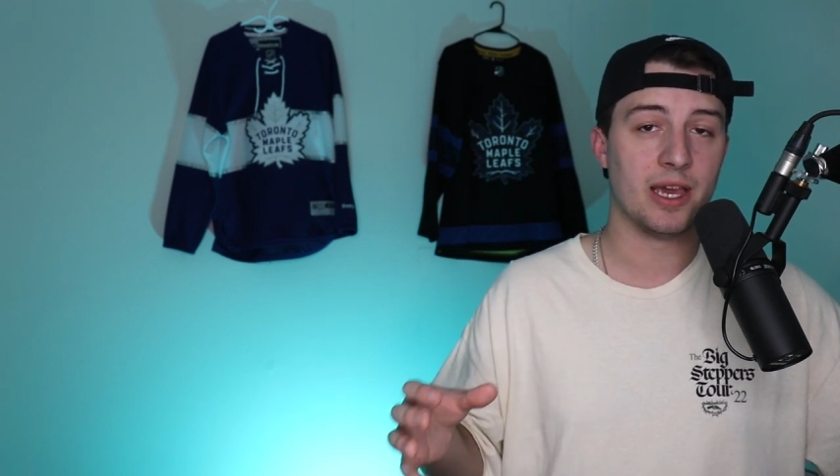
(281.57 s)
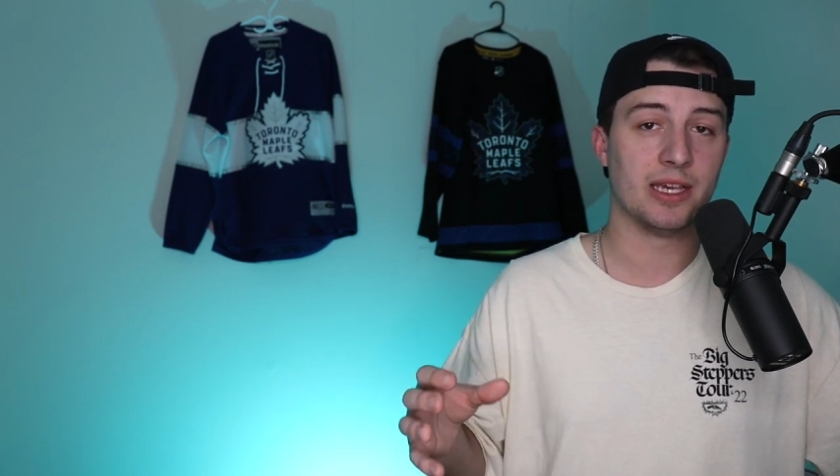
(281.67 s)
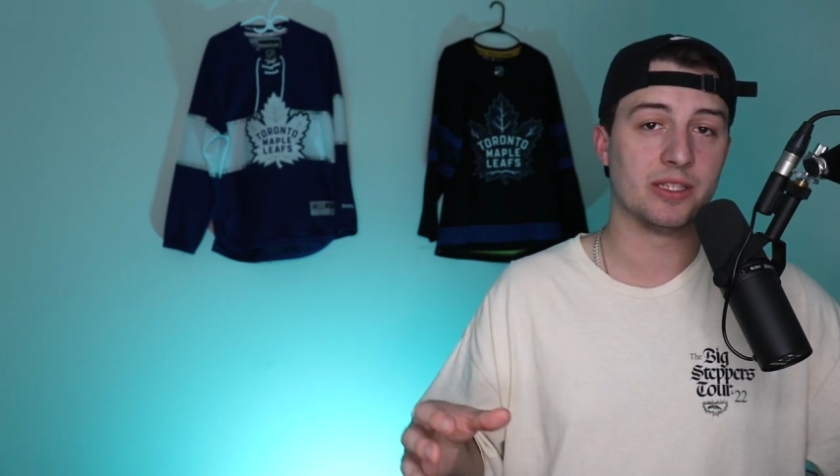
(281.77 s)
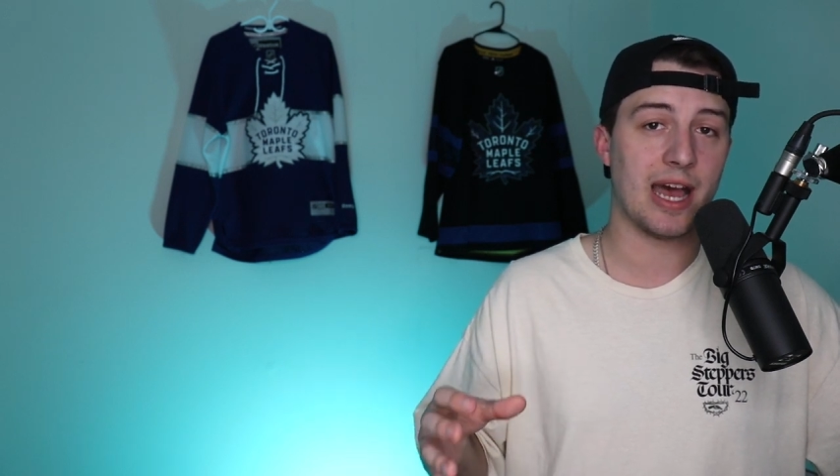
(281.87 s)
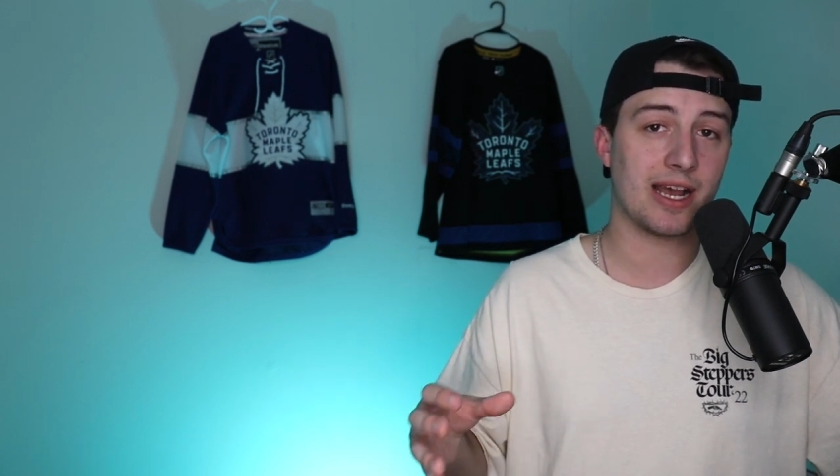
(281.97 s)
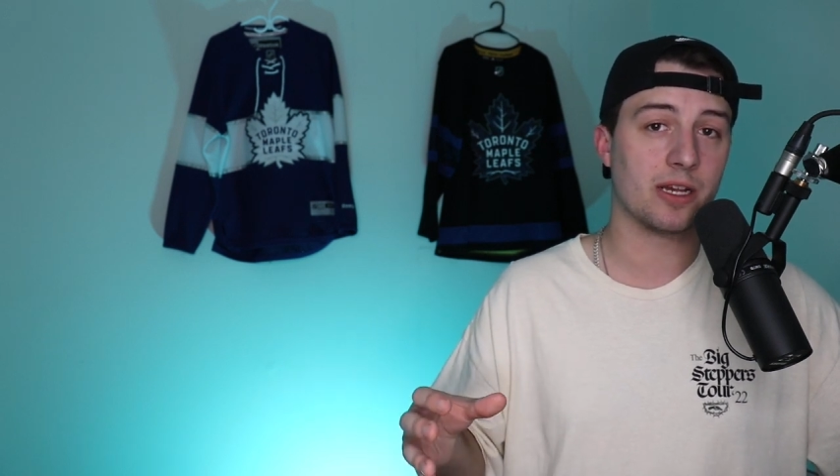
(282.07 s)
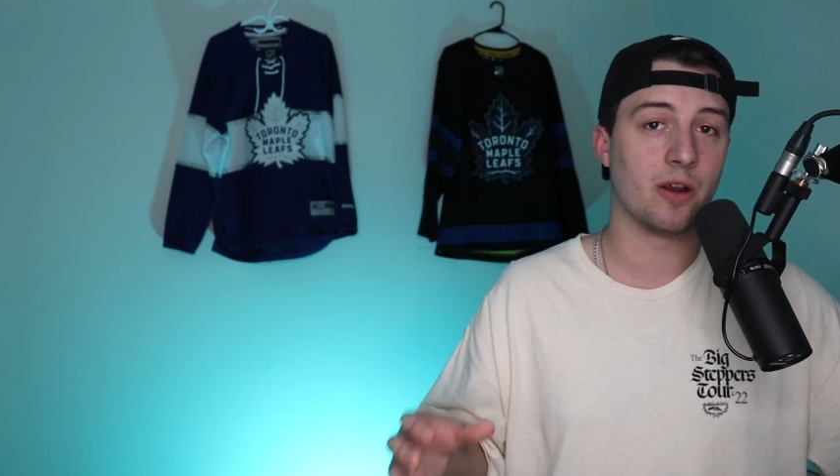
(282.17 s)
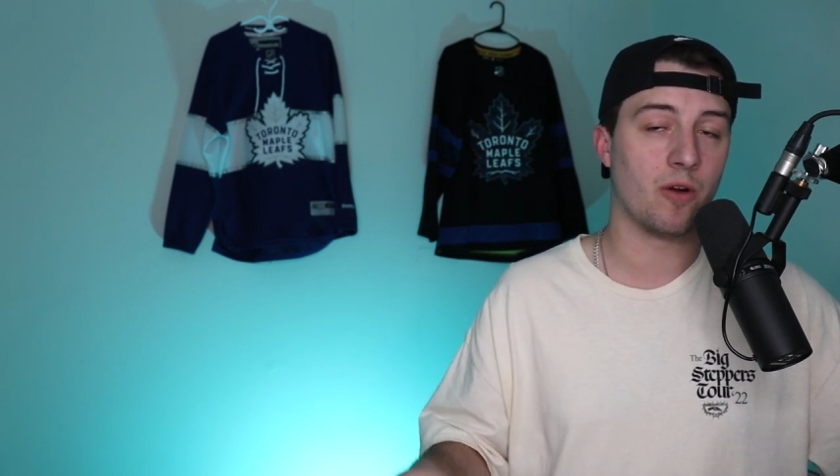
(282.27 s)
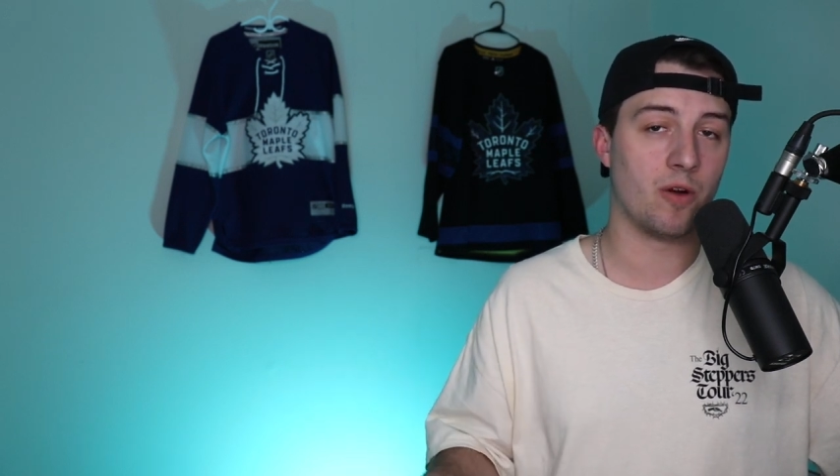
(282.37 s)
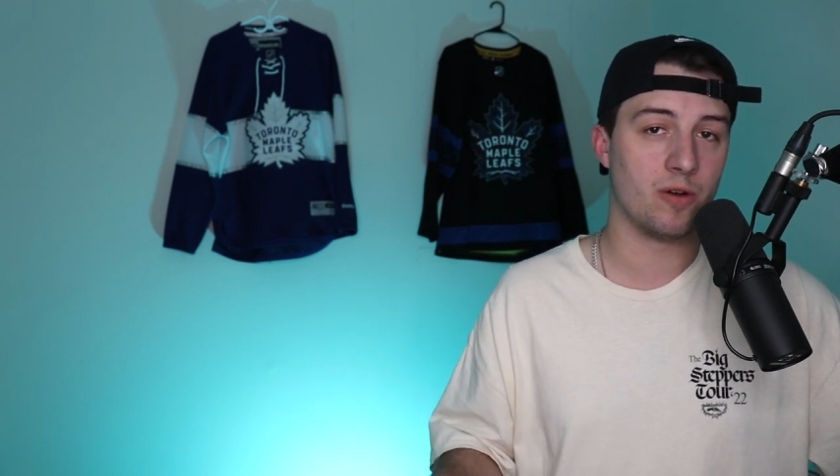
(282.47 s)
is that going
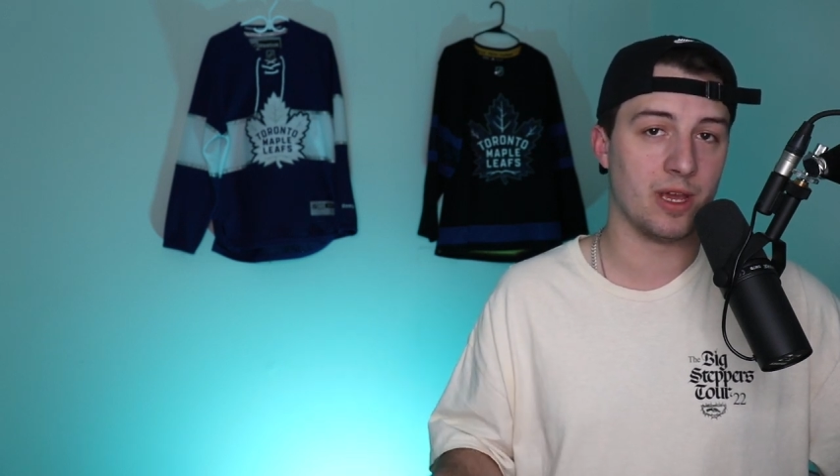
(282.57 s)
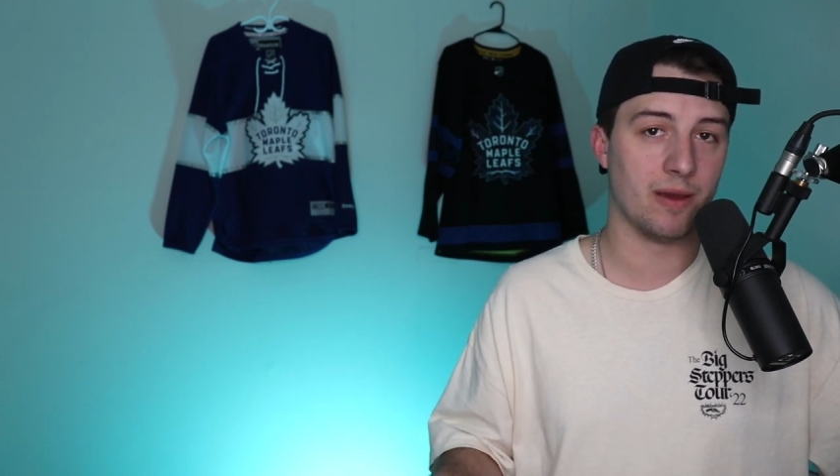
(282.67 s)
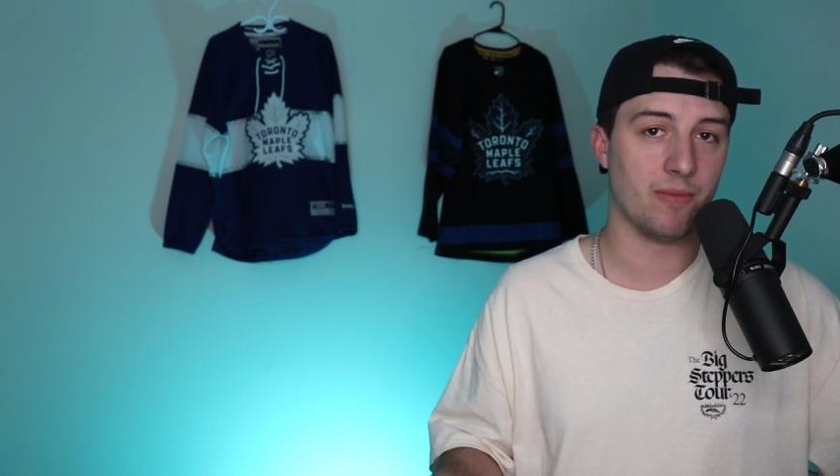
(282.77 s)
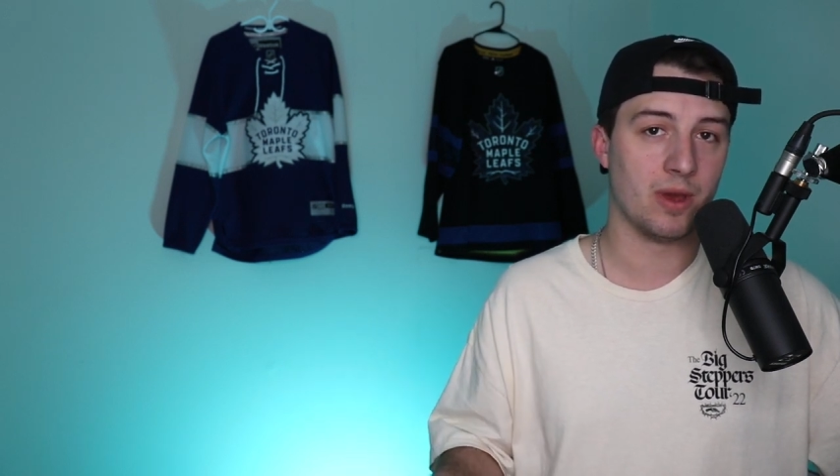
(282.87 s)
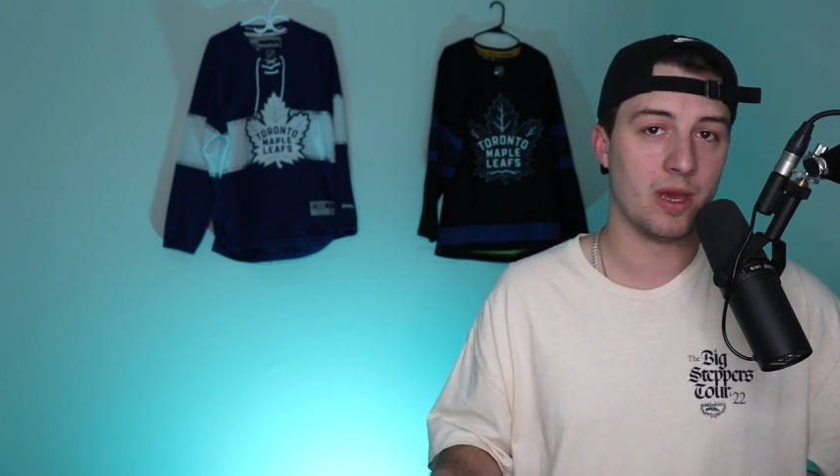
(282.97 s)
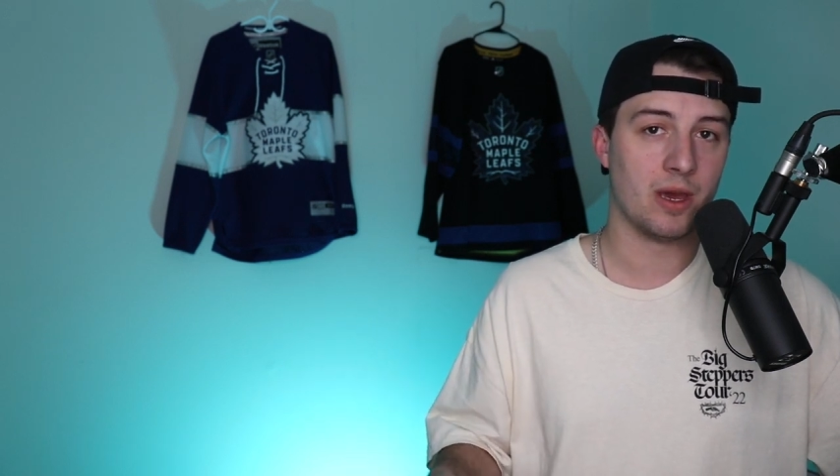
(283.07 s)
to hurt him?